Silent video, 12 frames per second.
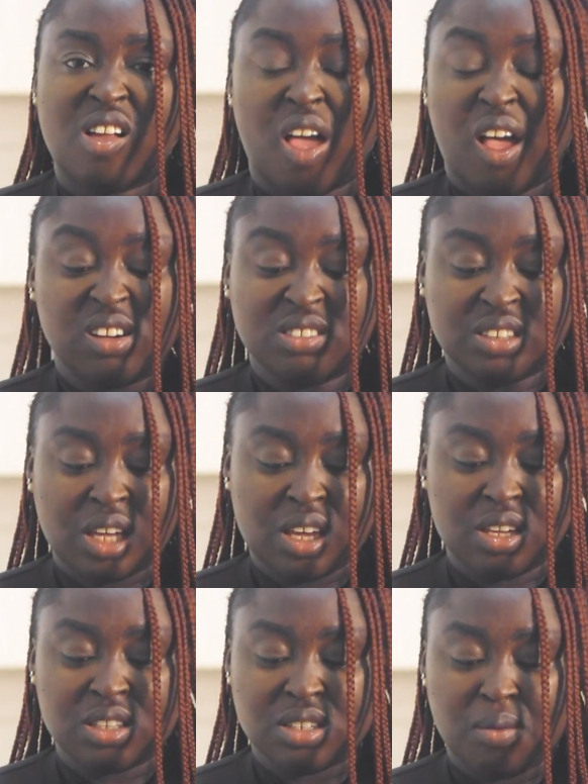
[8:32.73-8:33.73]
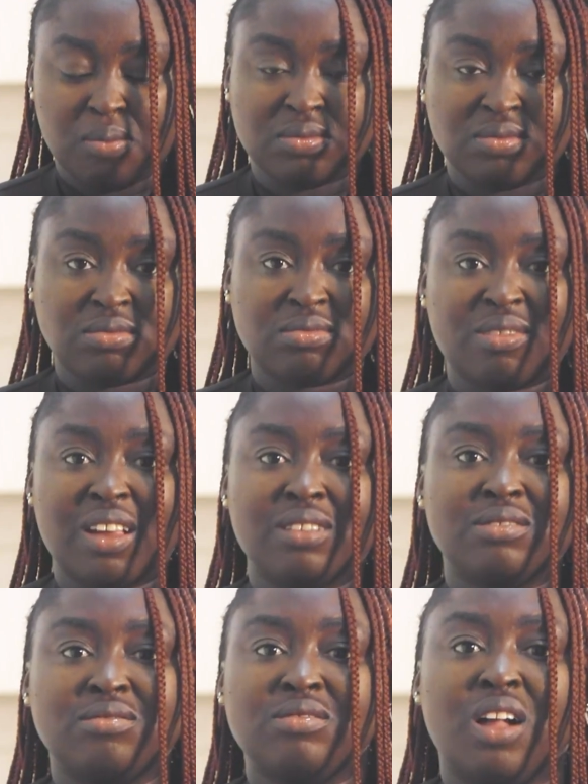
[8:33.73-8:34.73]
I don't like it.
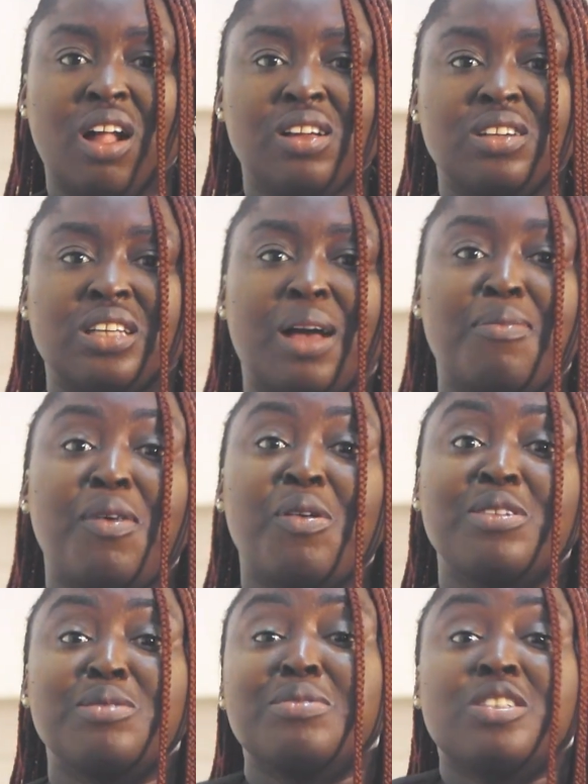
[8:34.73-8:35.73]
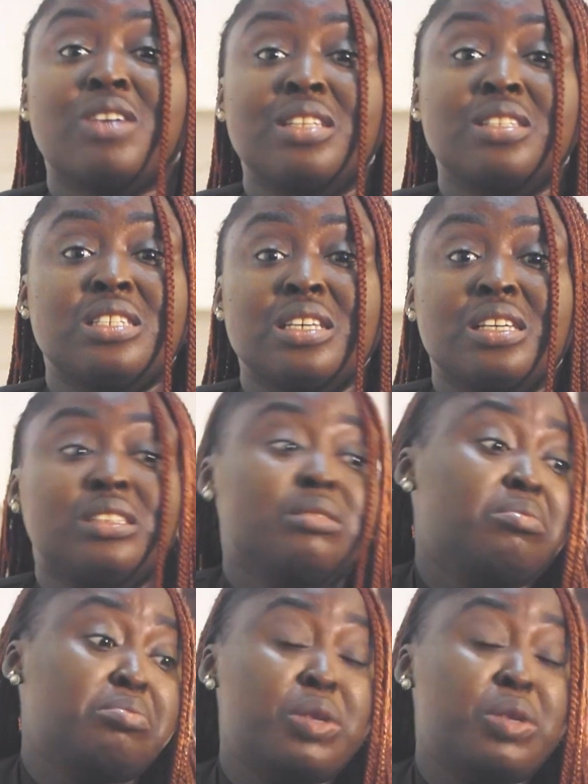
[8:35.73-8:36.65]
I'm not going to be trying this again.